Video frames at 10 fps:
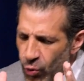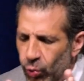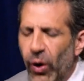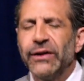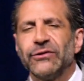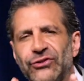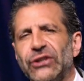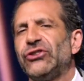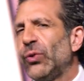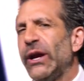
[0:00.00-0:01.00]
what
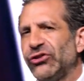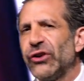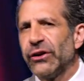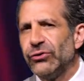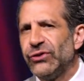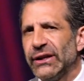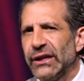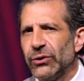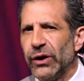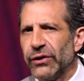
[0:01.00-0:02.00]
situation are you
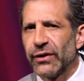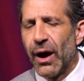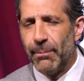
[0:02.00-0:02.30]
dealing with?